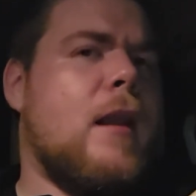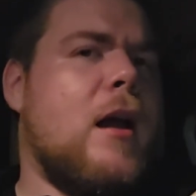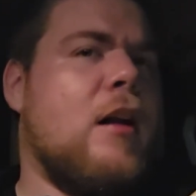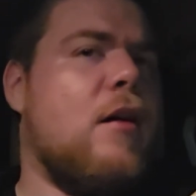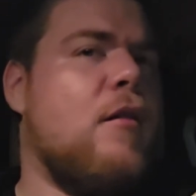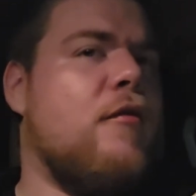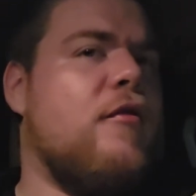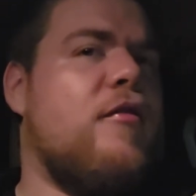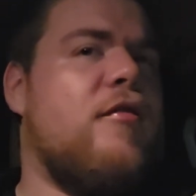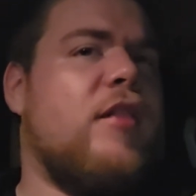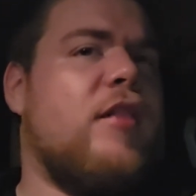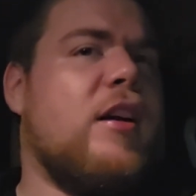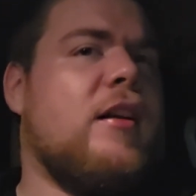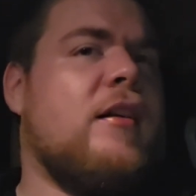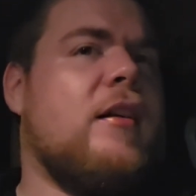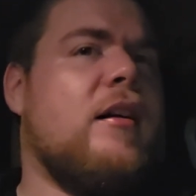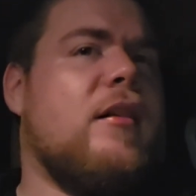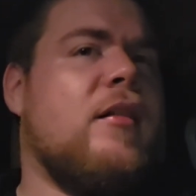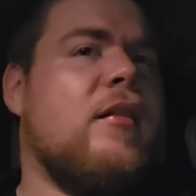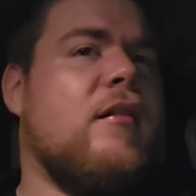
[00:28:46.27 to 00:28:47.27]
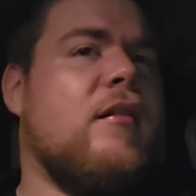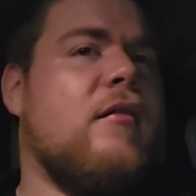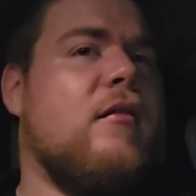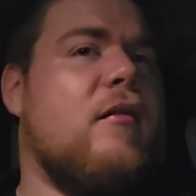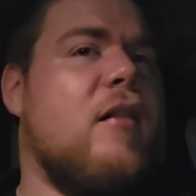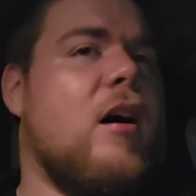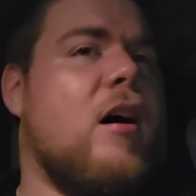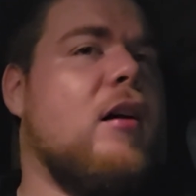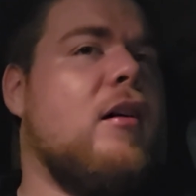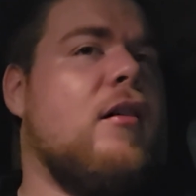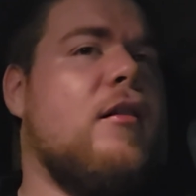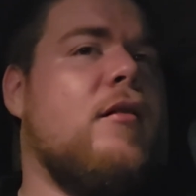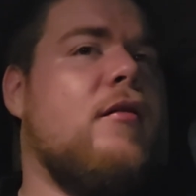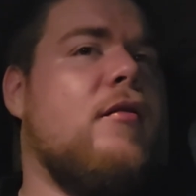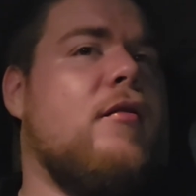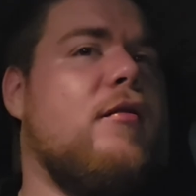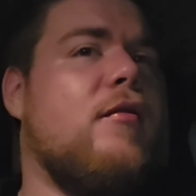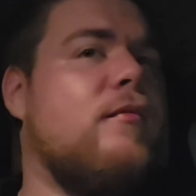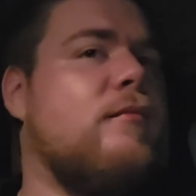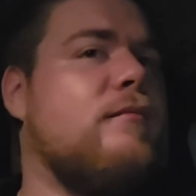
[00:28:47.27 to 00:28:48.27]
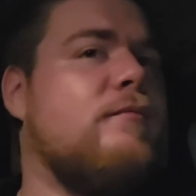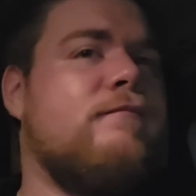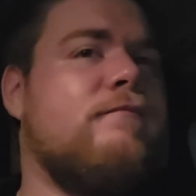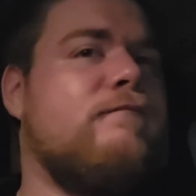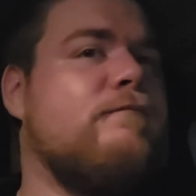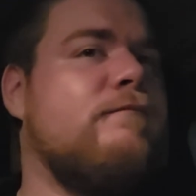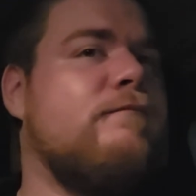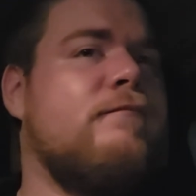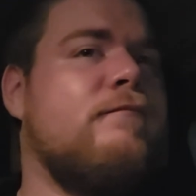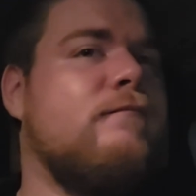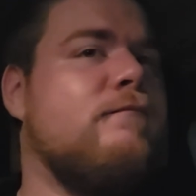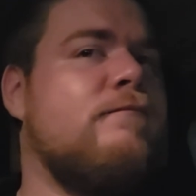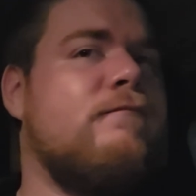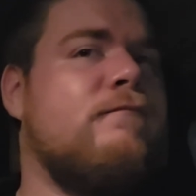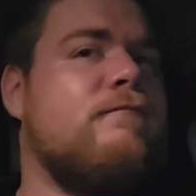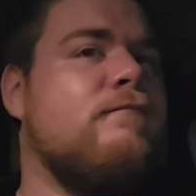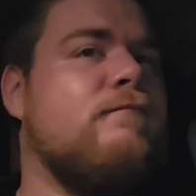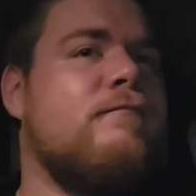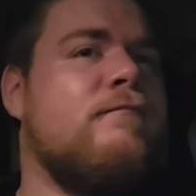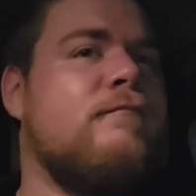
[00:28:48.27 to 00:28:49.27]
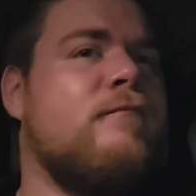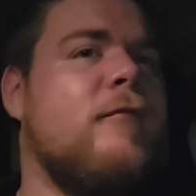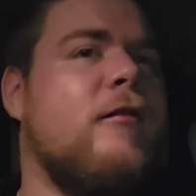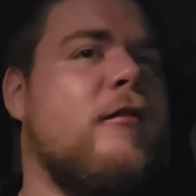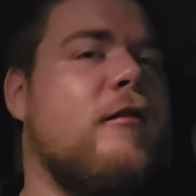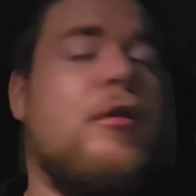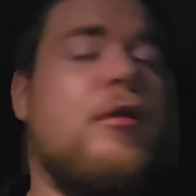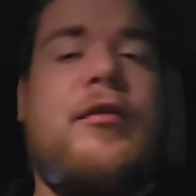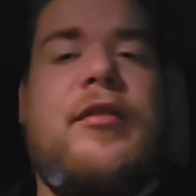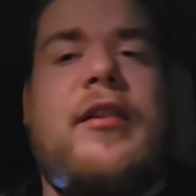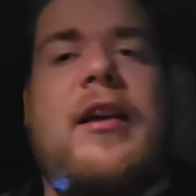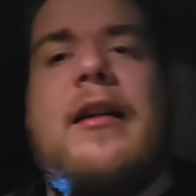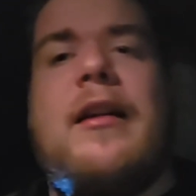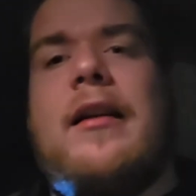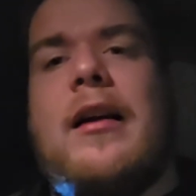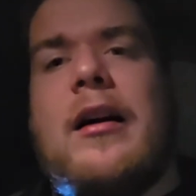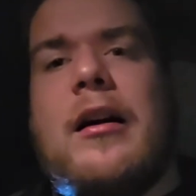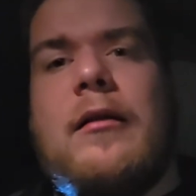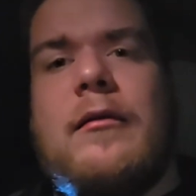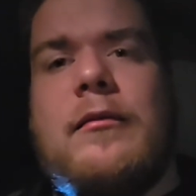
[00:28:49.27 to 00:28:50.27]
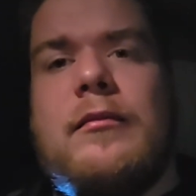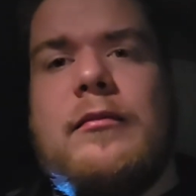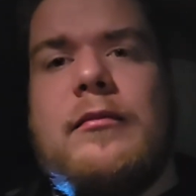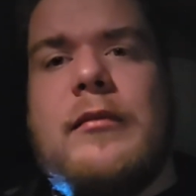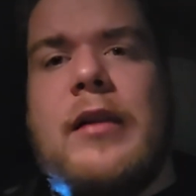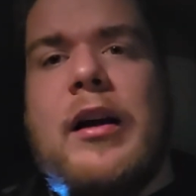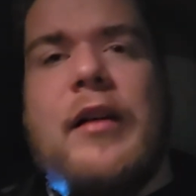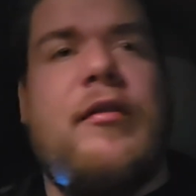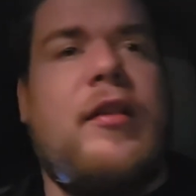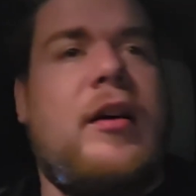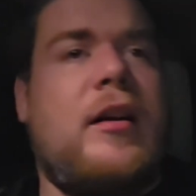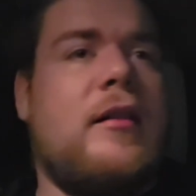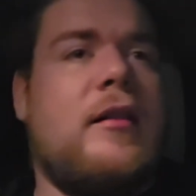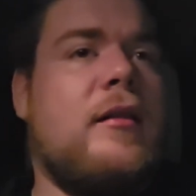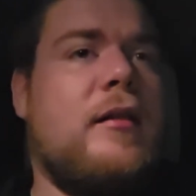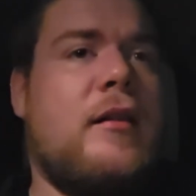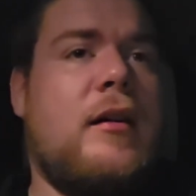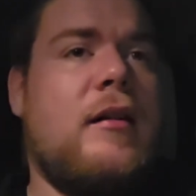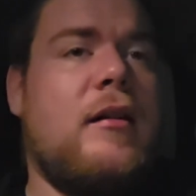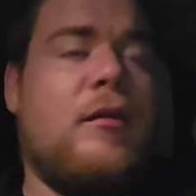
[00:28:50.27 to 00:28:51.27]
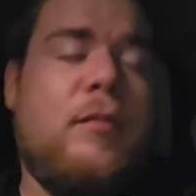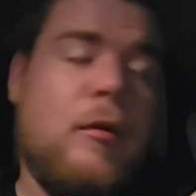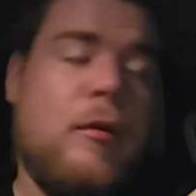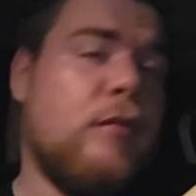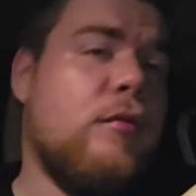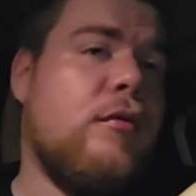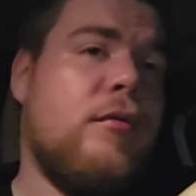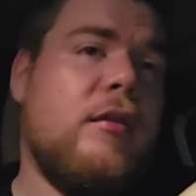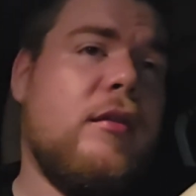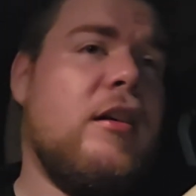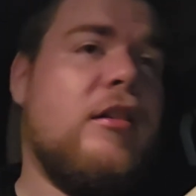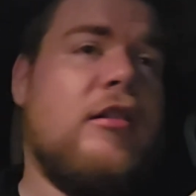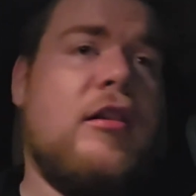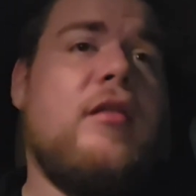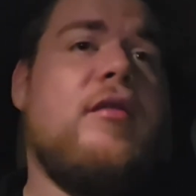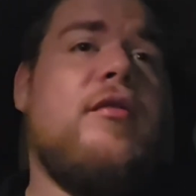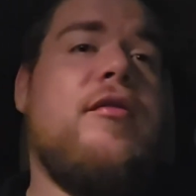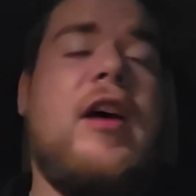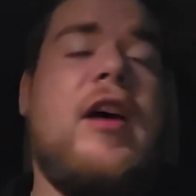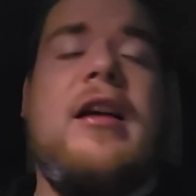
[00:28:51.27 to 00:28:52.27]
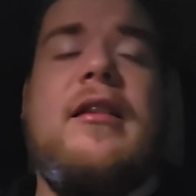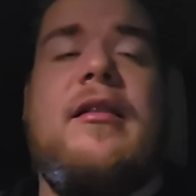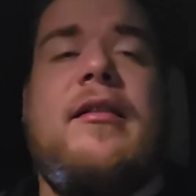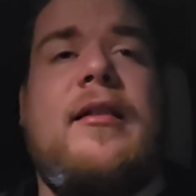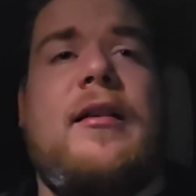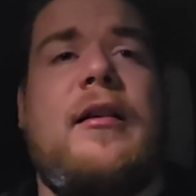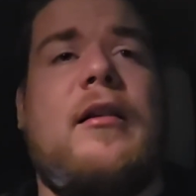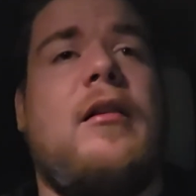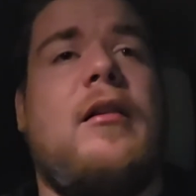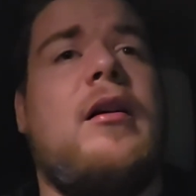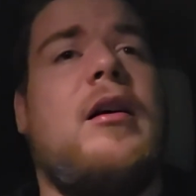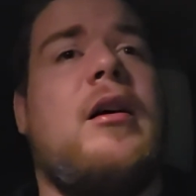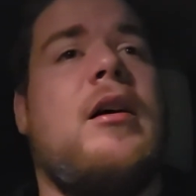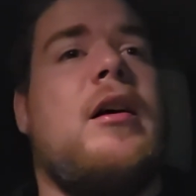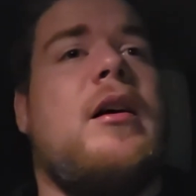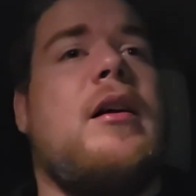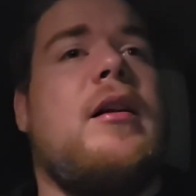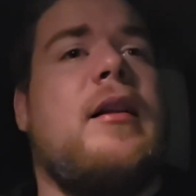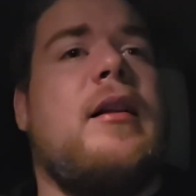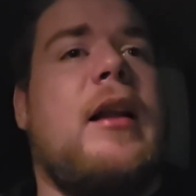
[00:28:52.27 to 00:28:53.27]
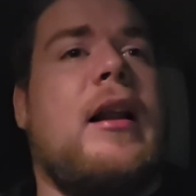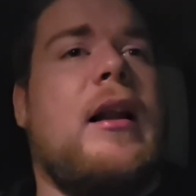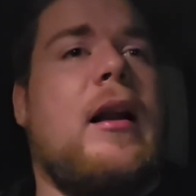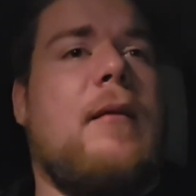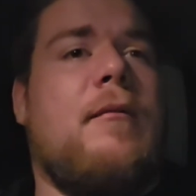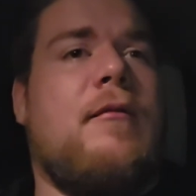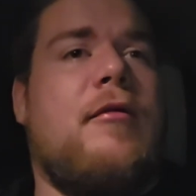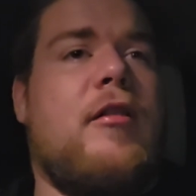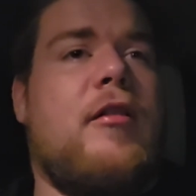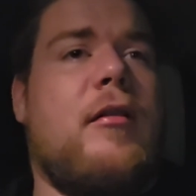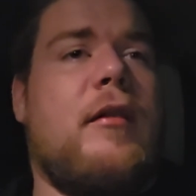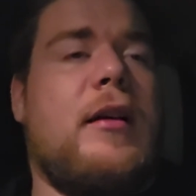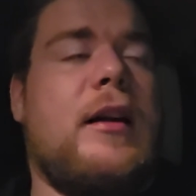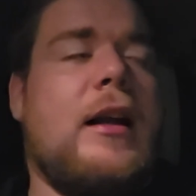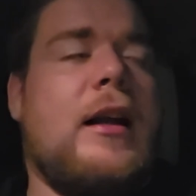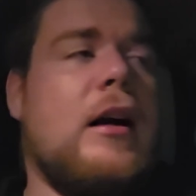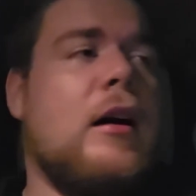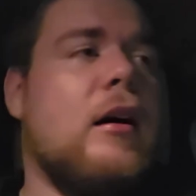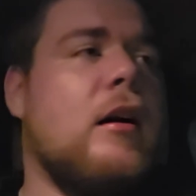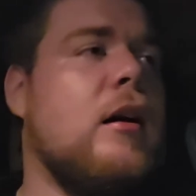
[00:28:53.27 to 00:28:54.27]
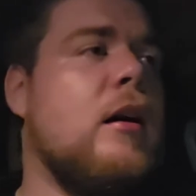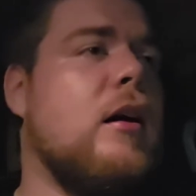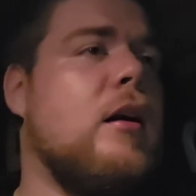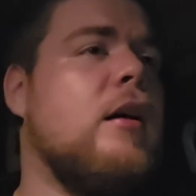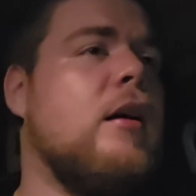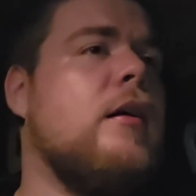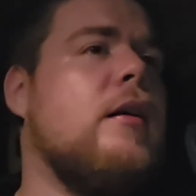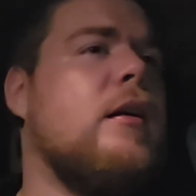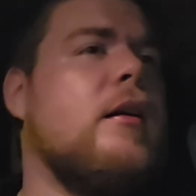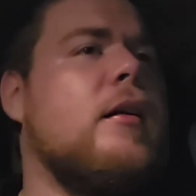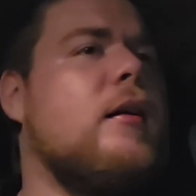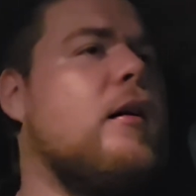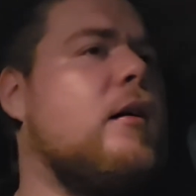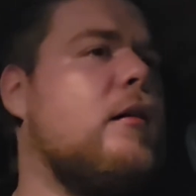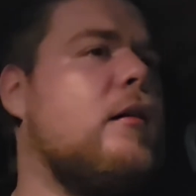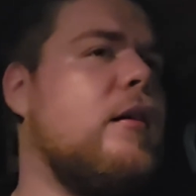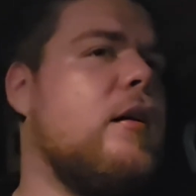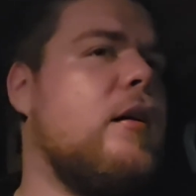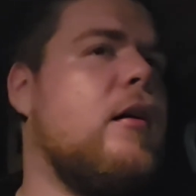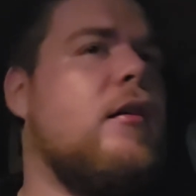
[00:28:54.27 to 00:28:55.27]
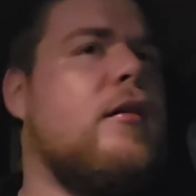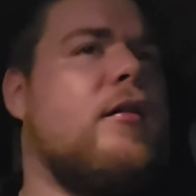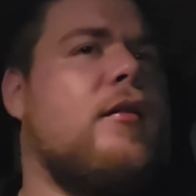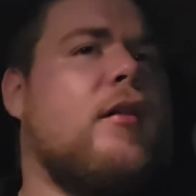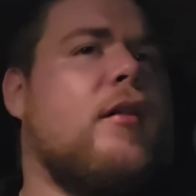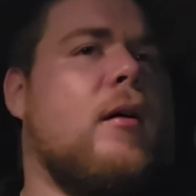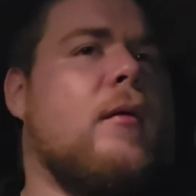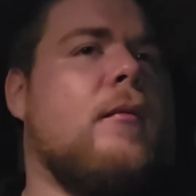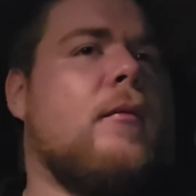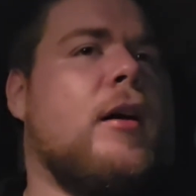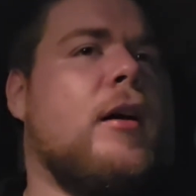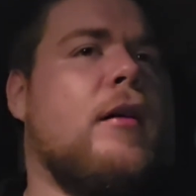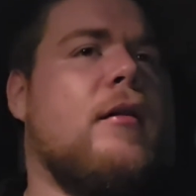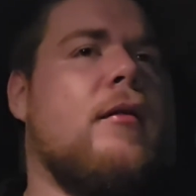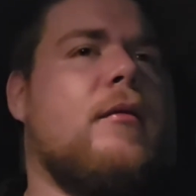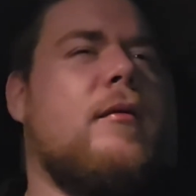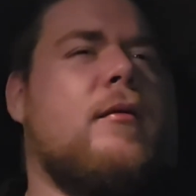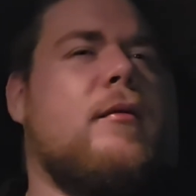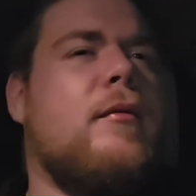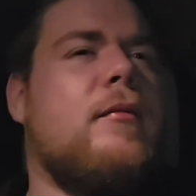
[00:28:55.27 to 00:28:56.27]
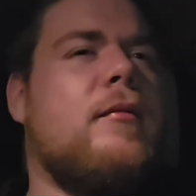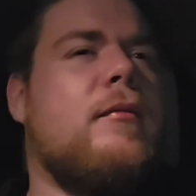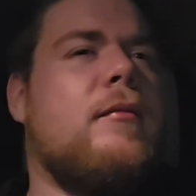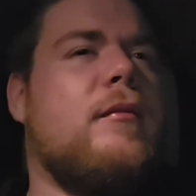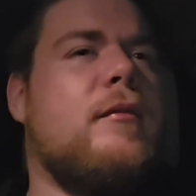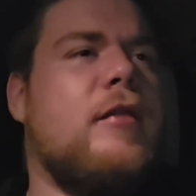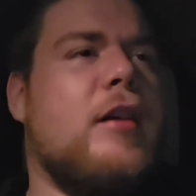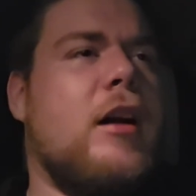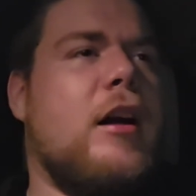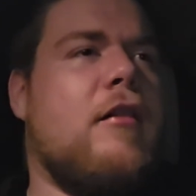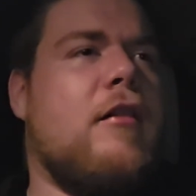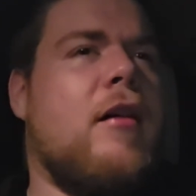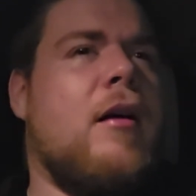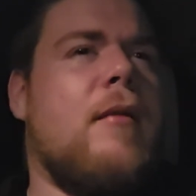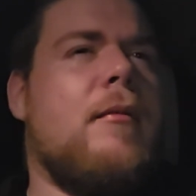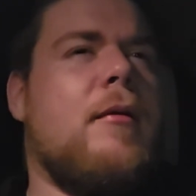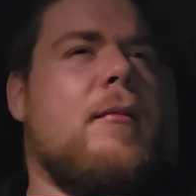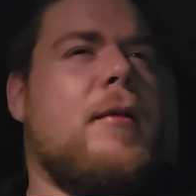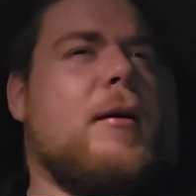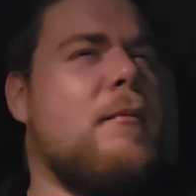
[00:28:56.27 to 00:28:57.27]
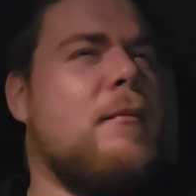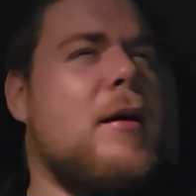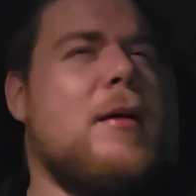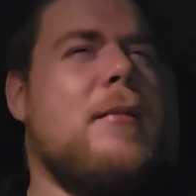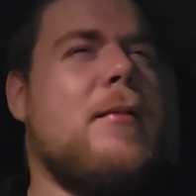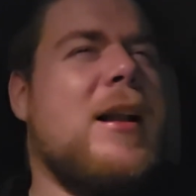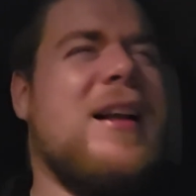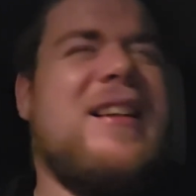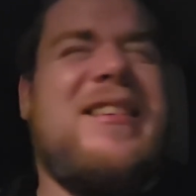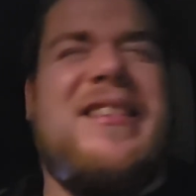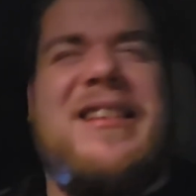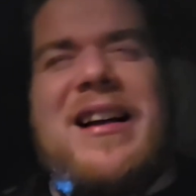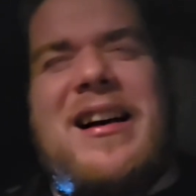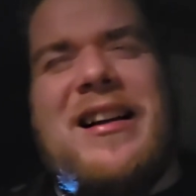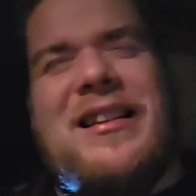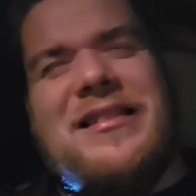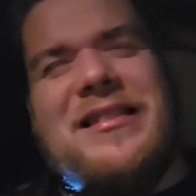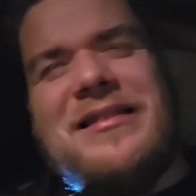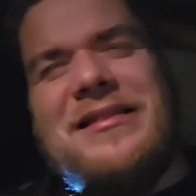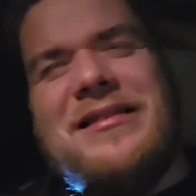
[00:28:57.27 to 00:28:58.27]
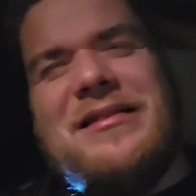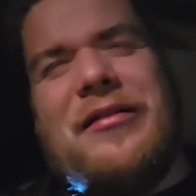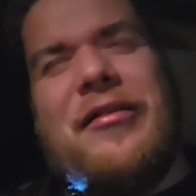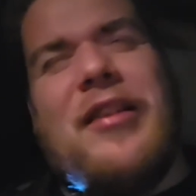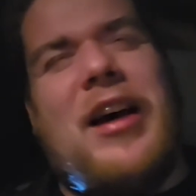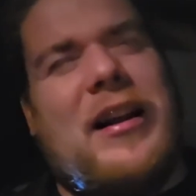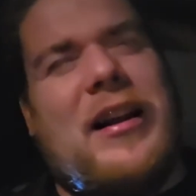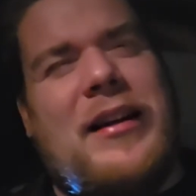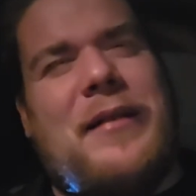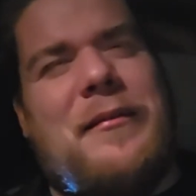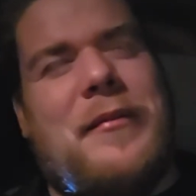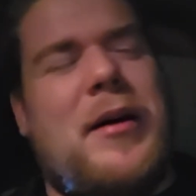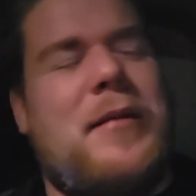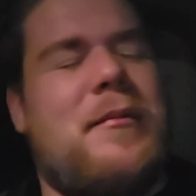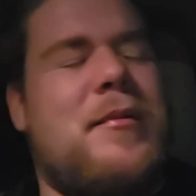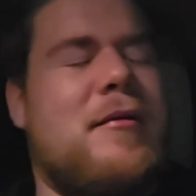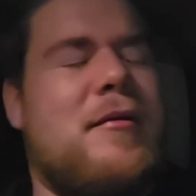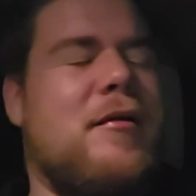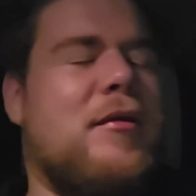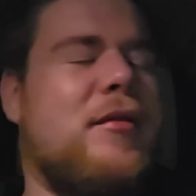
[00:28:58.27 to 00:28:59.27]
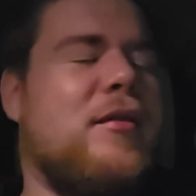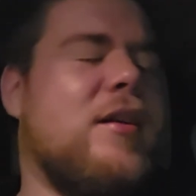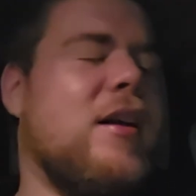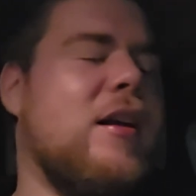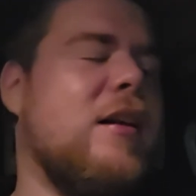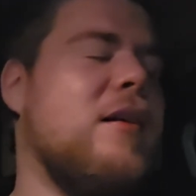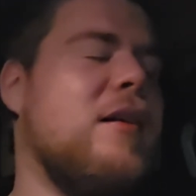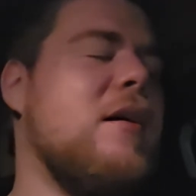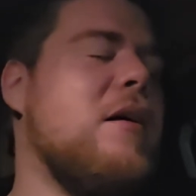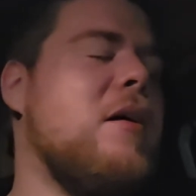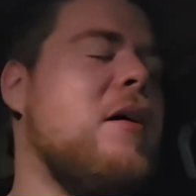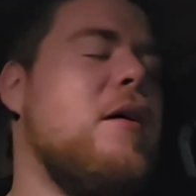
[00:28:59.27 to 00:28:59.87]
I don't think there's a lot of loose skin there. I think it's mostly just fat still that I'm feeling there. And there's some like when I grabbed them, like maybe that's not fat, it might be loose skin.